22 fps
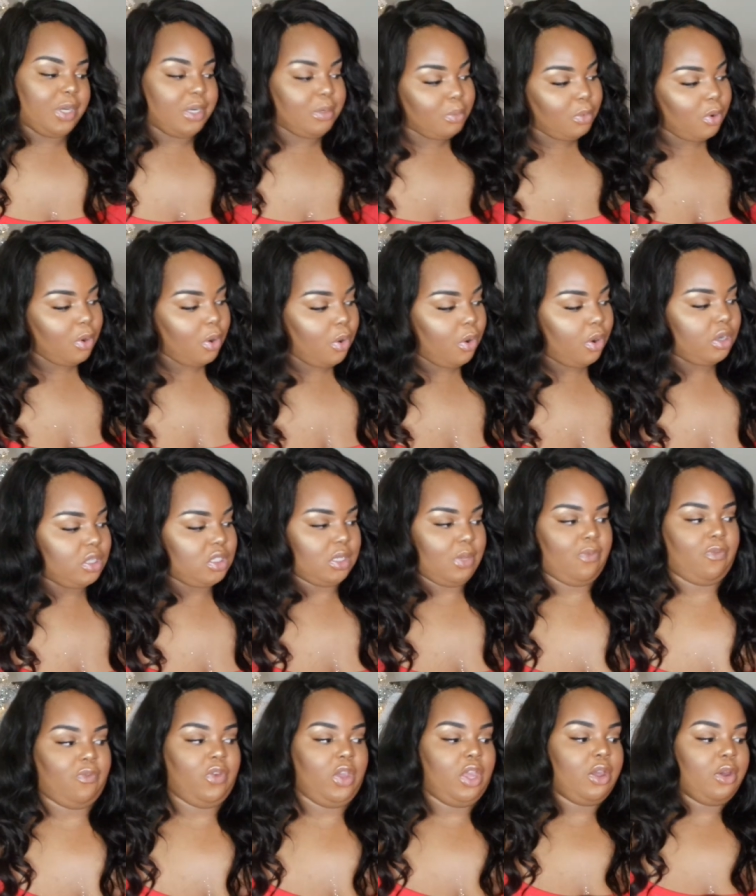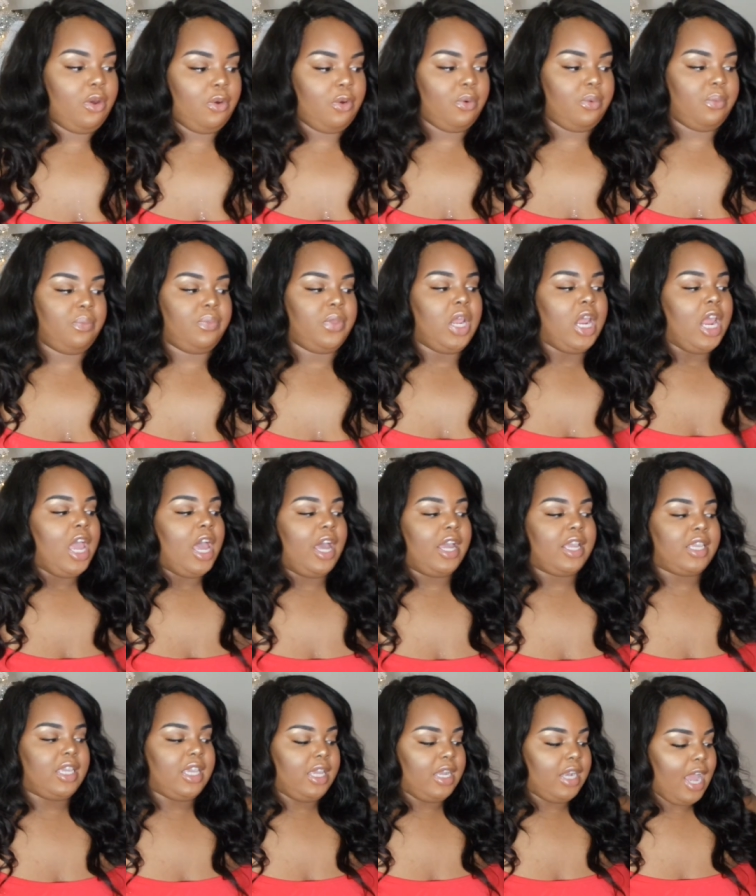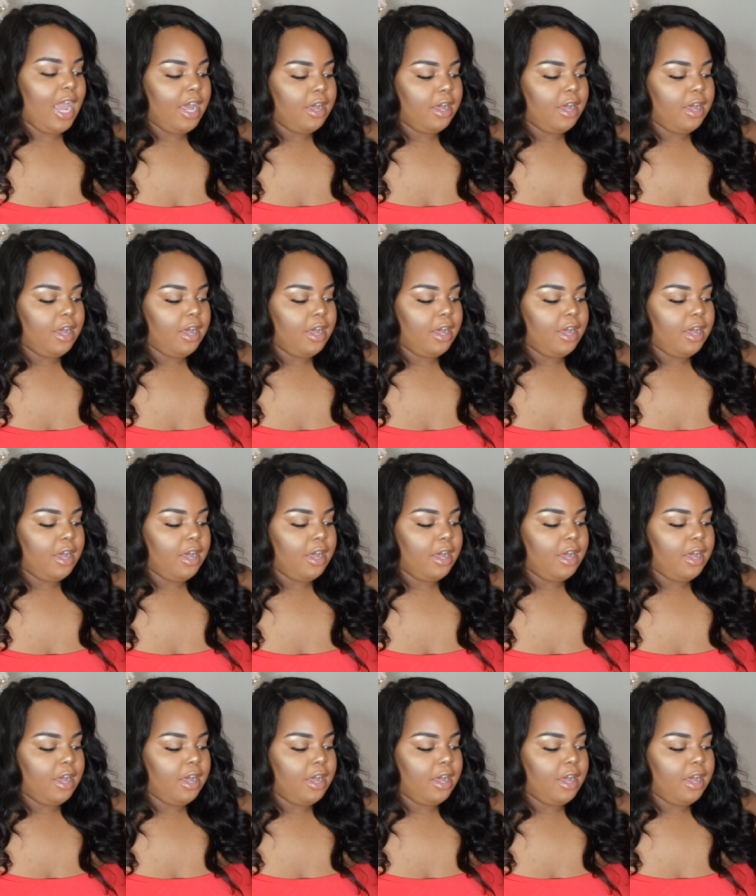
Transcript: one more haul to film. Again,